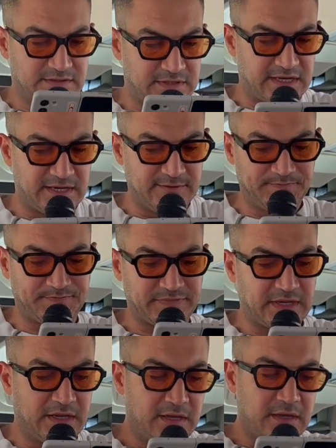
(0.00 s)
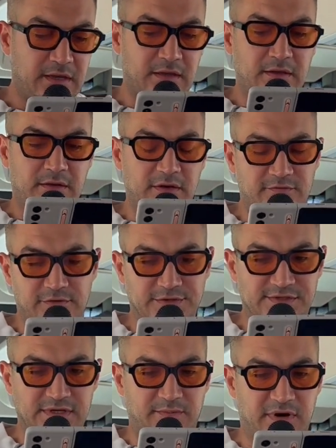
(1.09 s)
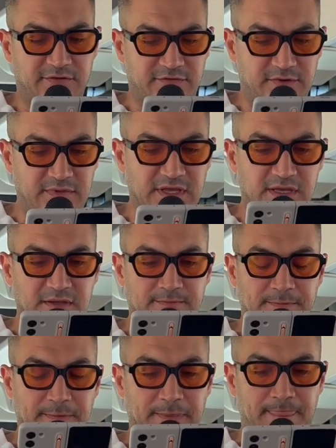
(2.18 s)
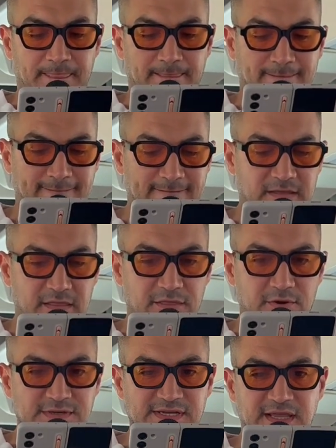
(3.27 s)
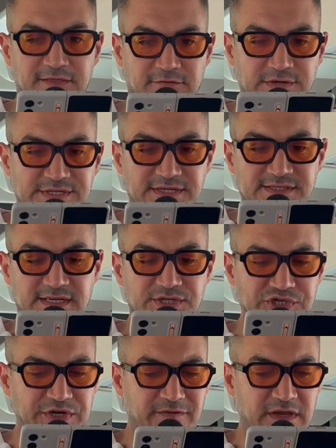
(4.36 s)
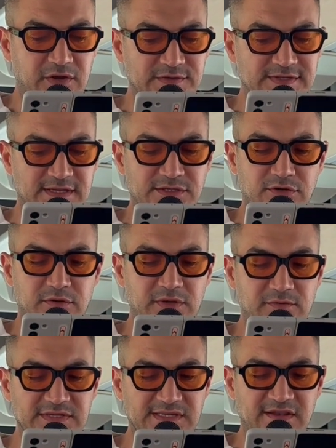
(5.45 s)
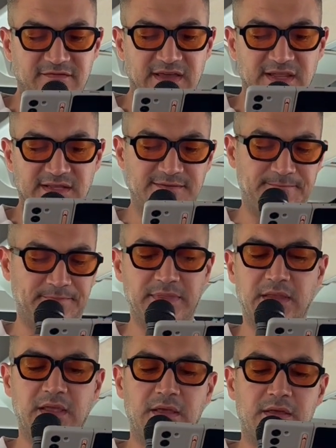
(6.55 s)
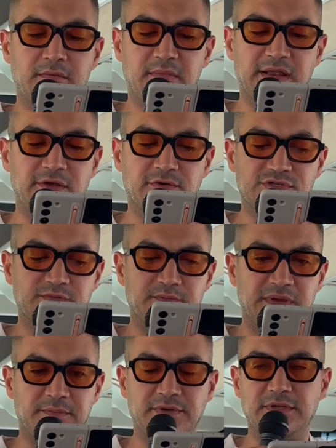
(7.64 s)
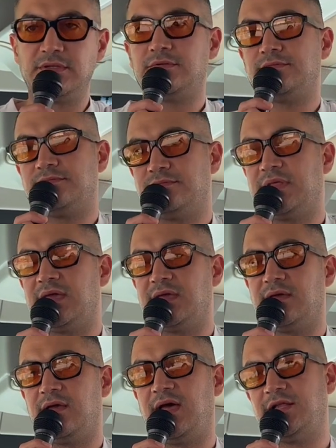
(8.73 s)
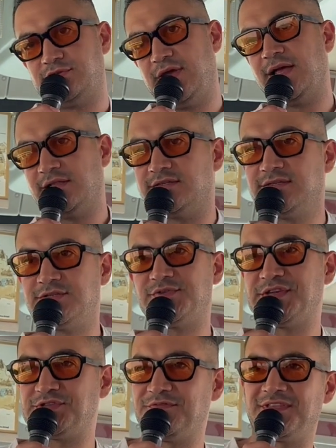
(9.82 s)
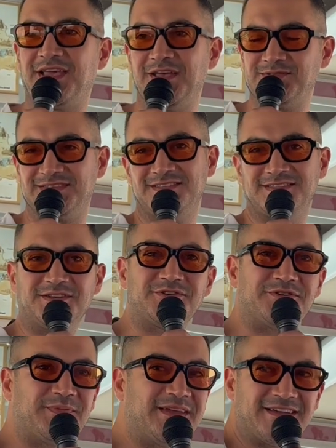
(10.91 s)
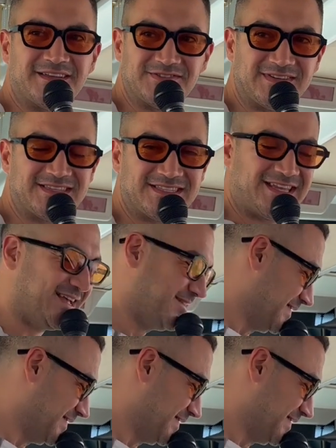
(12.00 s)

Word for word: Okay, of course, apart from the 13th, 14th century when Constantinople was invaded by the Ottoman people, they had to help the rest of the councils in European countries. Yeah.